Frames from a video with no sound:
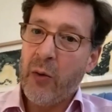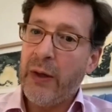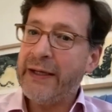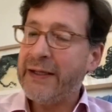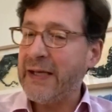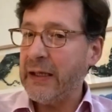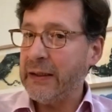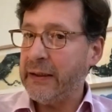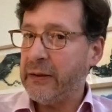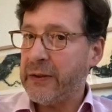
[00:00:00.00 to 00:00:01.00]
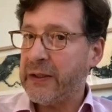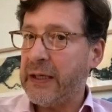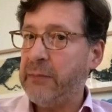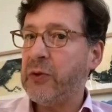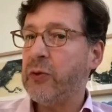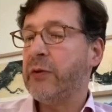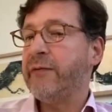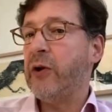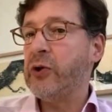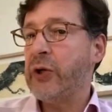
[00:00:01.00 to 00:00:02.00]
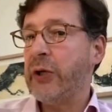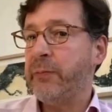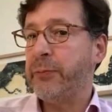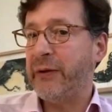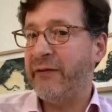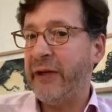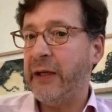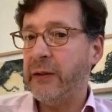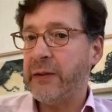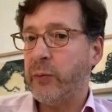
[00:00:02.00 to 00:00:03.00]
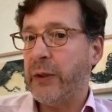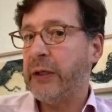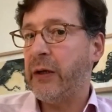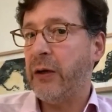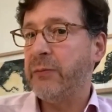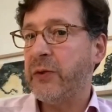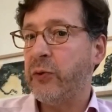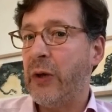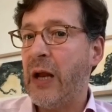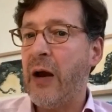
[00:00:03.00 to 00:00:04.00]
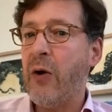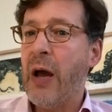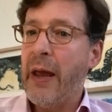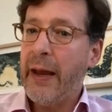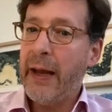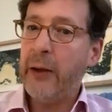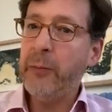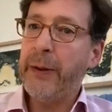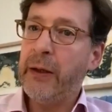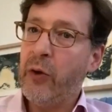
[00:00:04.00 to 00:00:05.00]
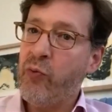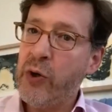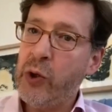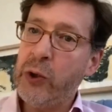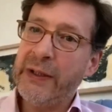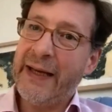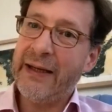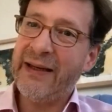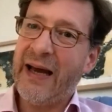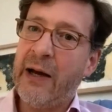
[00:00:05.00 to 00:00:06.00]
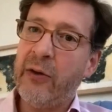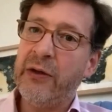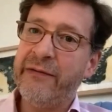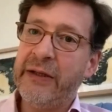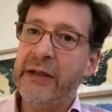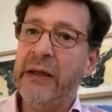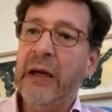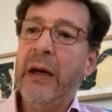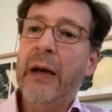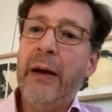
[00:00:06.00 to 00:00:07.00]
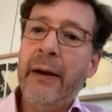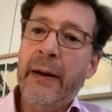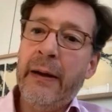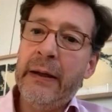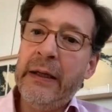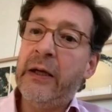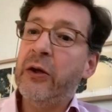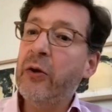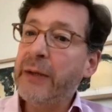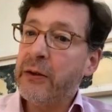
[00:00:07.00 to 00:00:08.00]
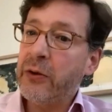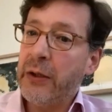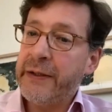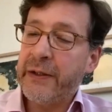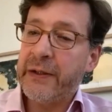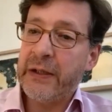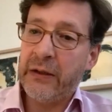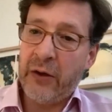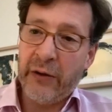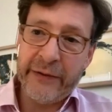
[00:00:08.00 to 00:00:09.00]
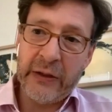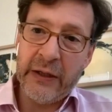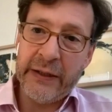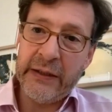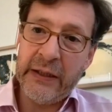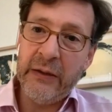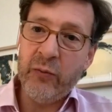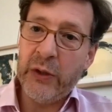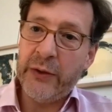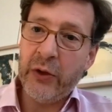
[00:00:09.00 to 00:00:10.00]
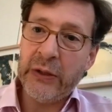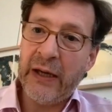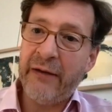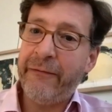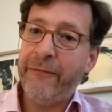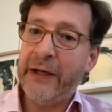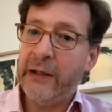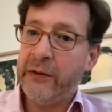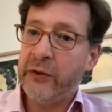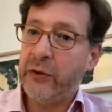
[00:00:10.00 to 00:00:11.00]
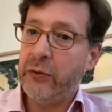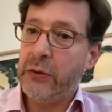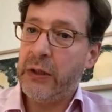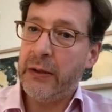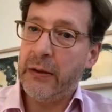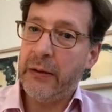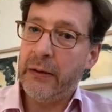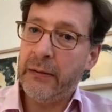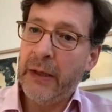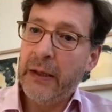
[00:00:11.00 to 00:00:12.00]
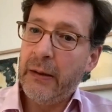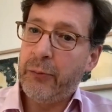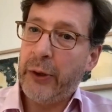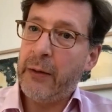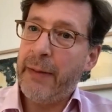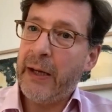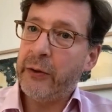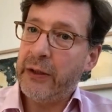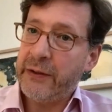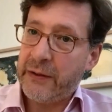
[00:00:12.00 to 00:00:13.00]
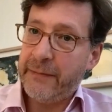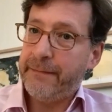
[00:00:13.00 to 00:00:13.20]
Well, exactly the same sort of logic prevails when it comes to now helping the world get out of the economic crisis that COVID-19 will not have failed to bring about us.